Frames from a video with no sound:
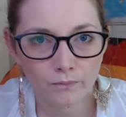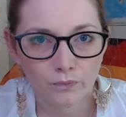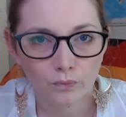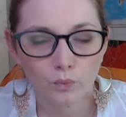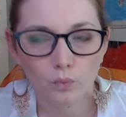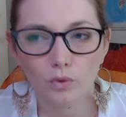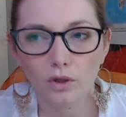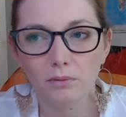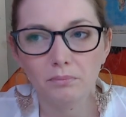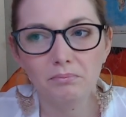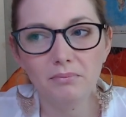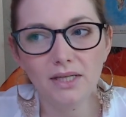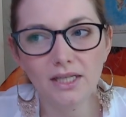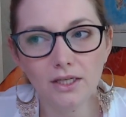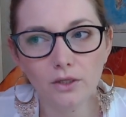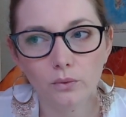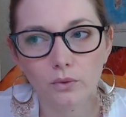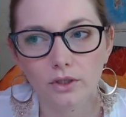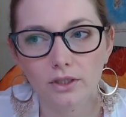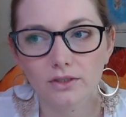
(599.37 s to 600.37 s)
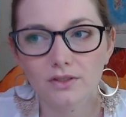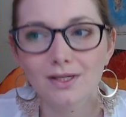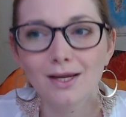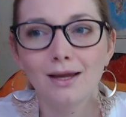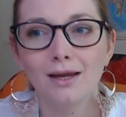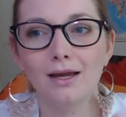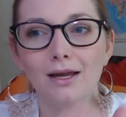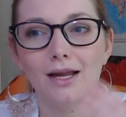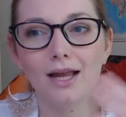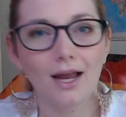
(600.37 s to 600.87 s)
While meaning words
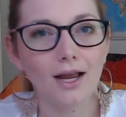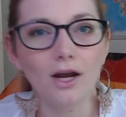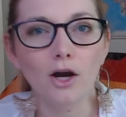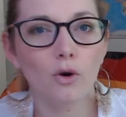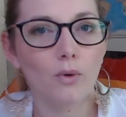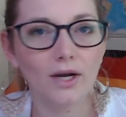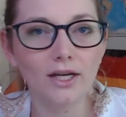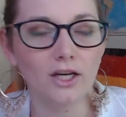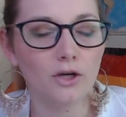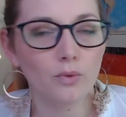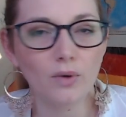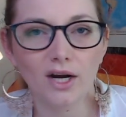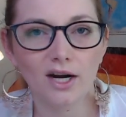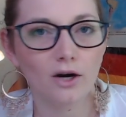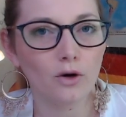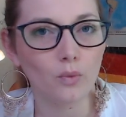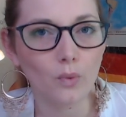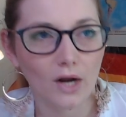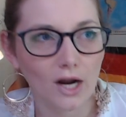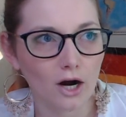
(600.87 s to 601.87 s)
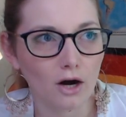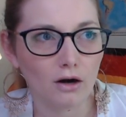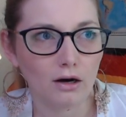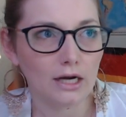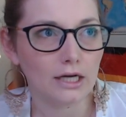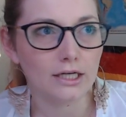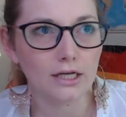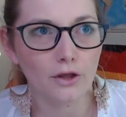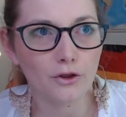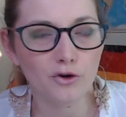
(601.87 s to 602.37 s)
can go anywhere where
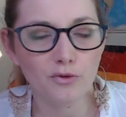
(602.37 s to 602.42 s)
another